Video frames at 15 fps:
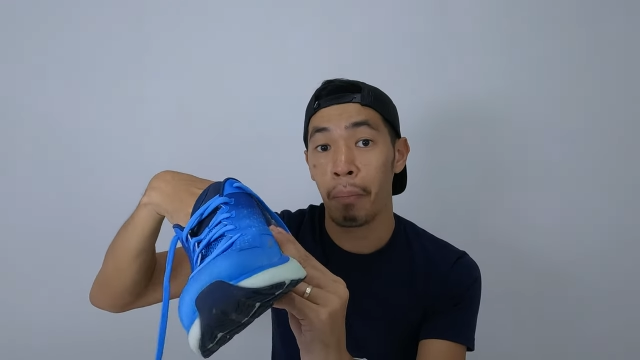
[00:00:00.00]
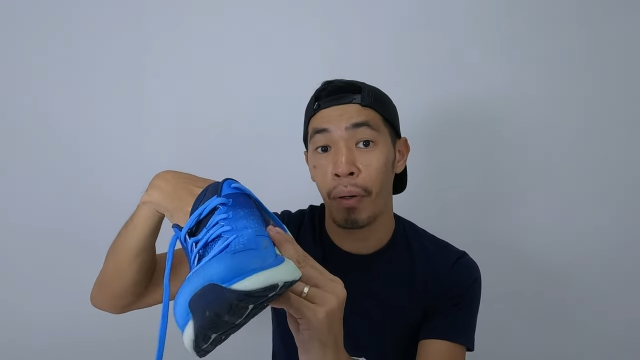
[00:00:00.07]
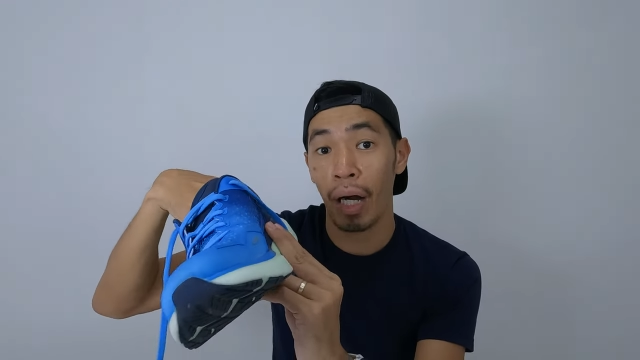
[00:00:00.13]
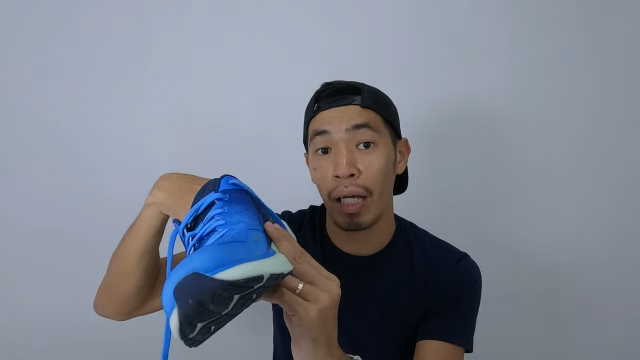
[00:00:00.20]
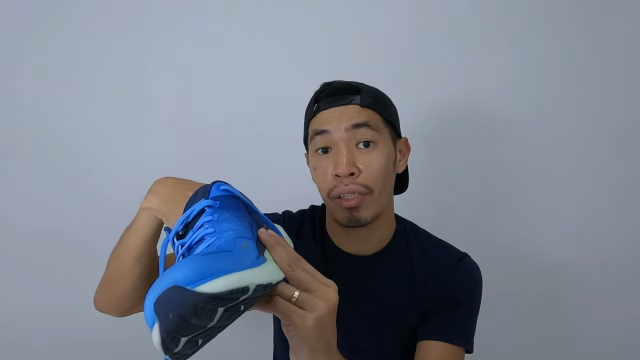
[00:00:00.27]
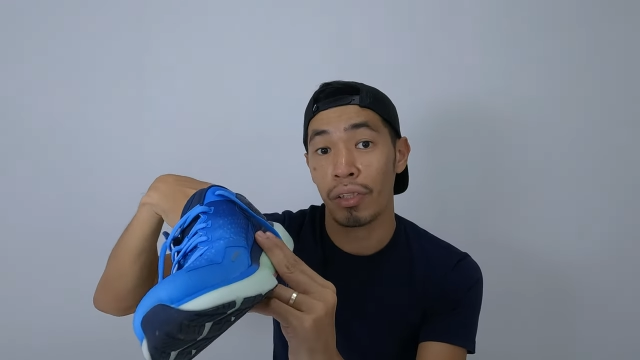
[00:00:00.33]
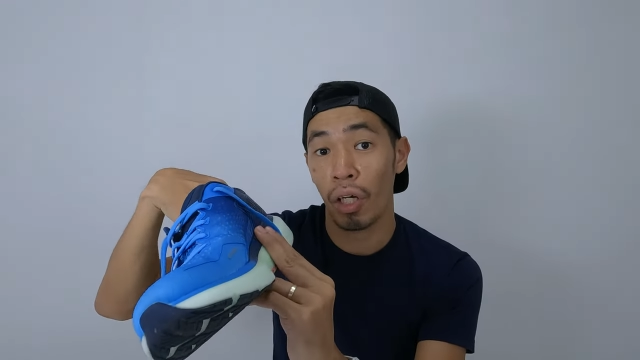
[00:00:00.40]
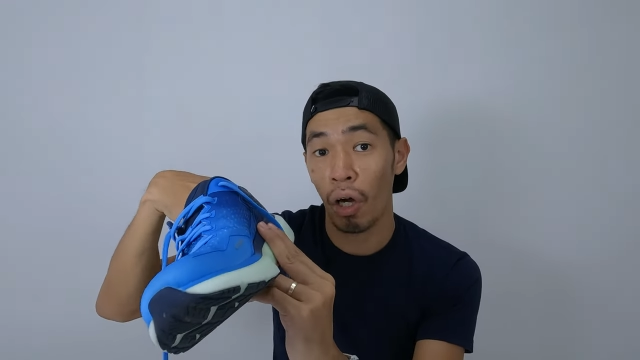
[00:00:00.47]

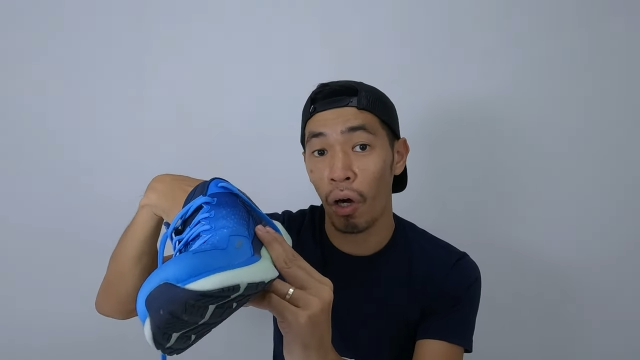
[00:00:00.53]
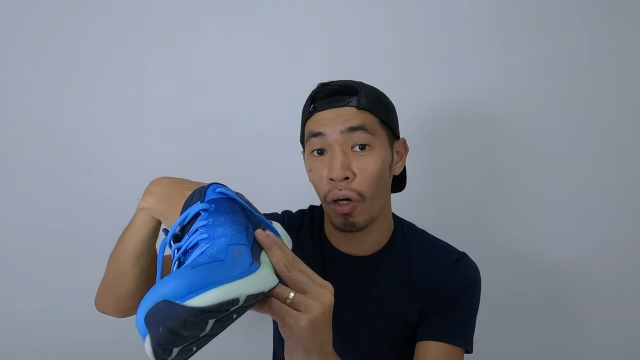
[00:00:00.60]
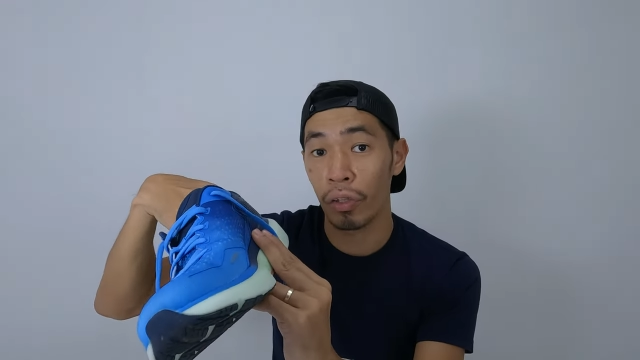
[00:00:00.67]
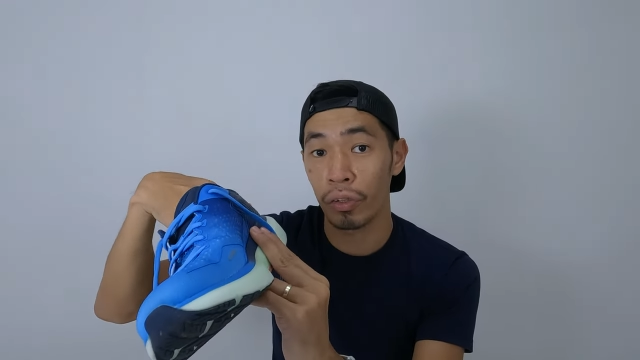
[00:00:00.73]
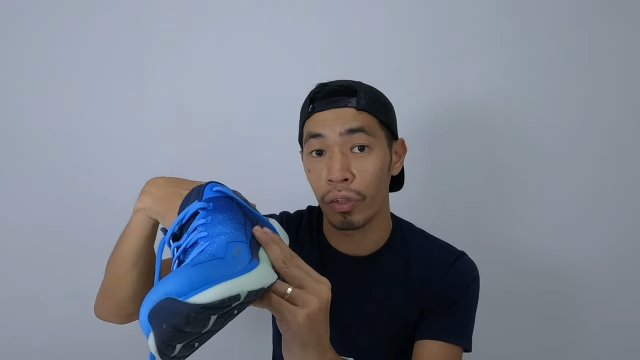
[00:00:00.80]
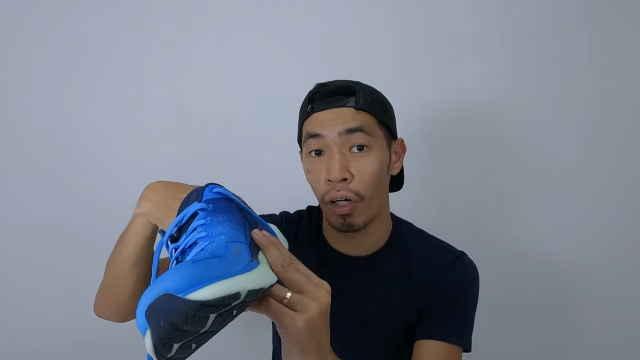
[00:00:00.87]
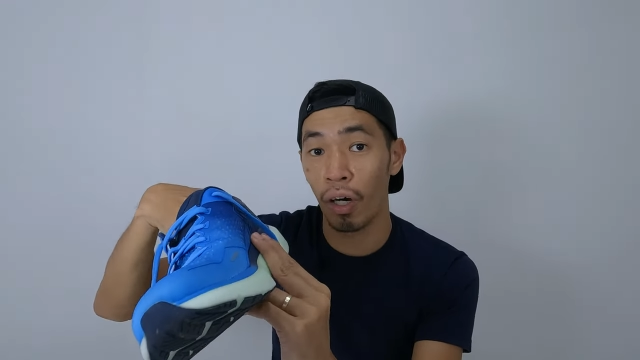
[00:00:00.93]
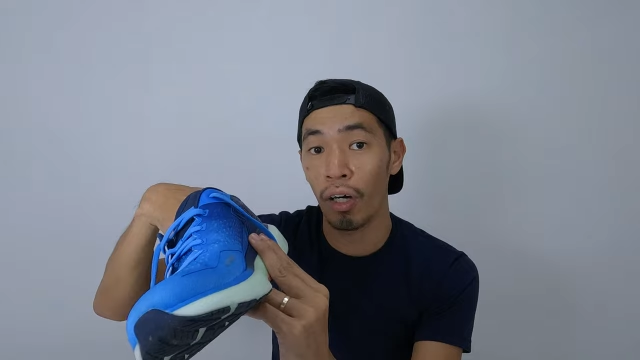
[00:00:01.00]
press
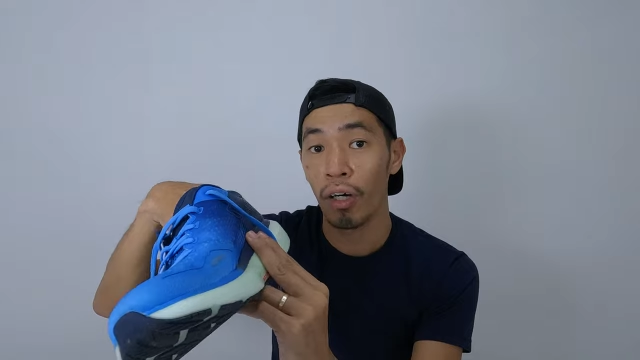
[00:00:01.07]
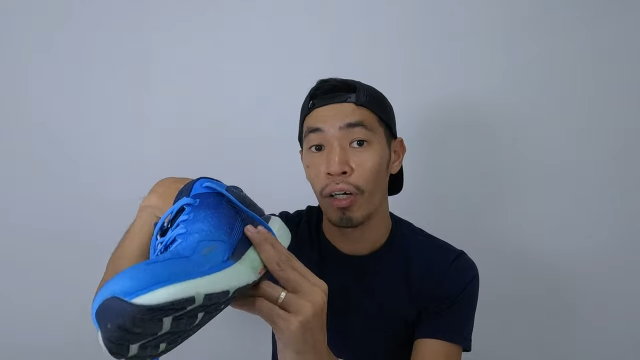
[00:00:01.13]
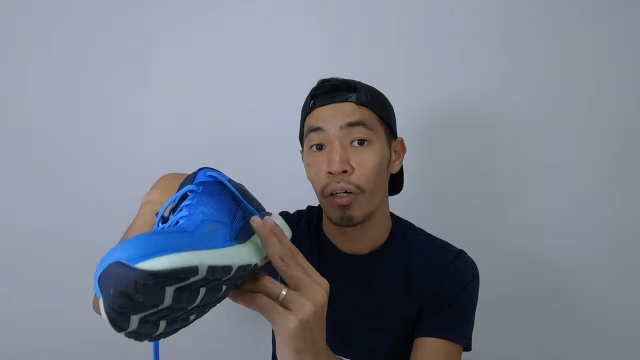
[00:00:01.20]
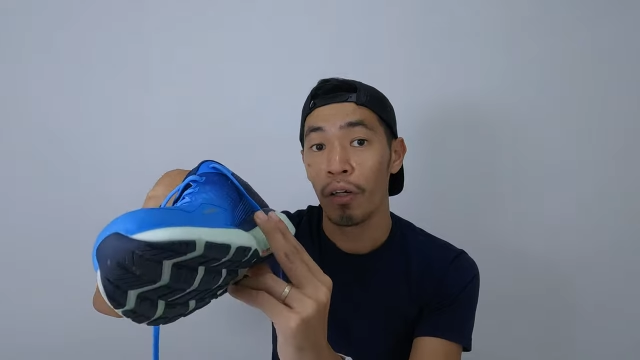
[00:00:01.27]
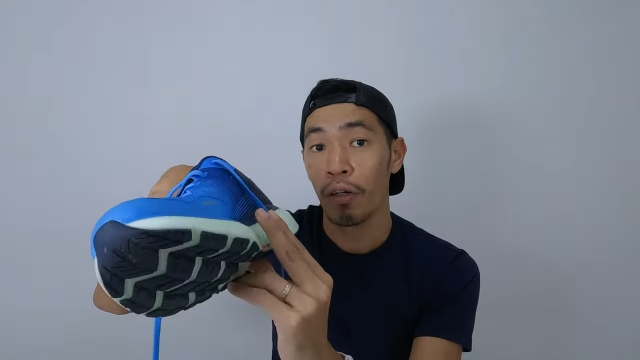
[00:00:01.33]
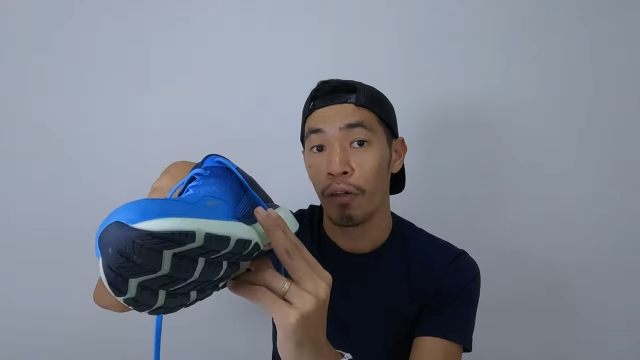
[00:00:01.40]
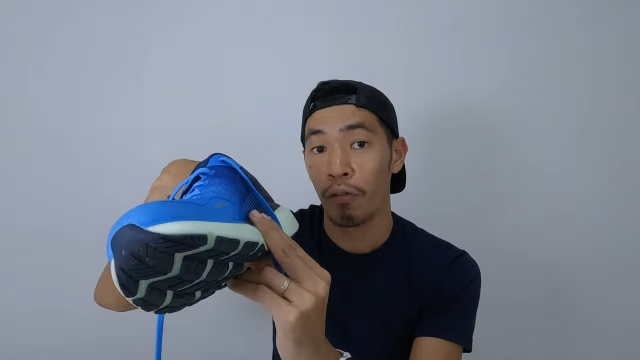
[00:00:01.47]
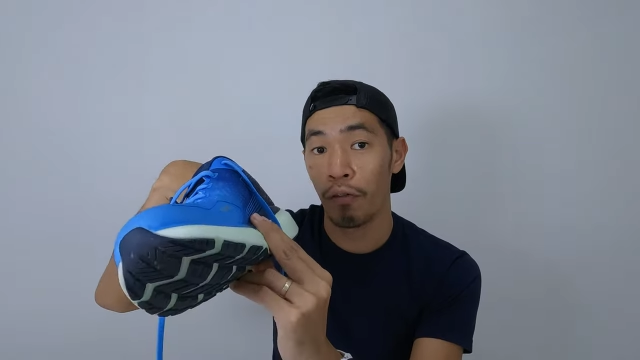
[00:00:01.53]
on
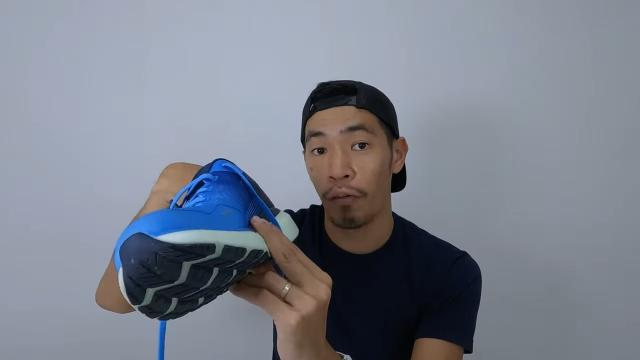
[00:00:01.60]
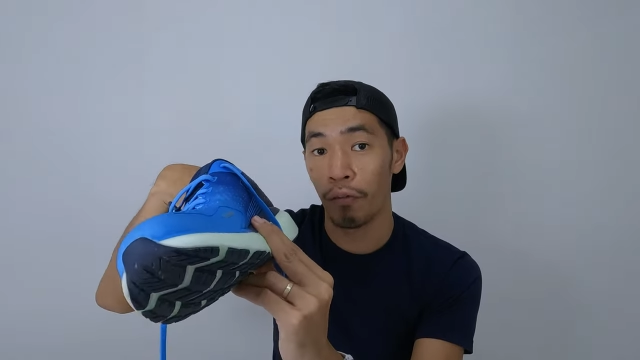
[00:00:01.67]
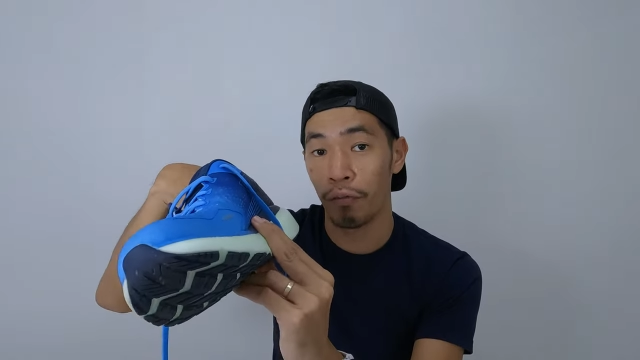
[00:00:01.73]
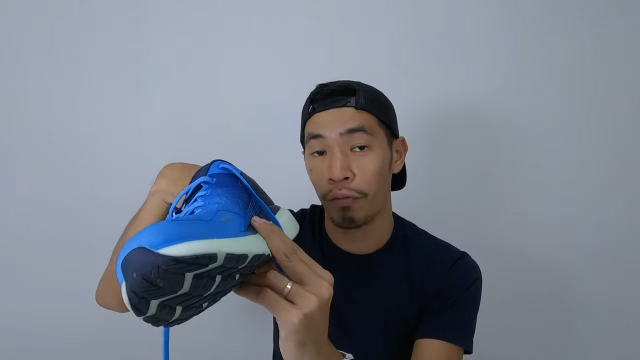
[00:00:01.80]
your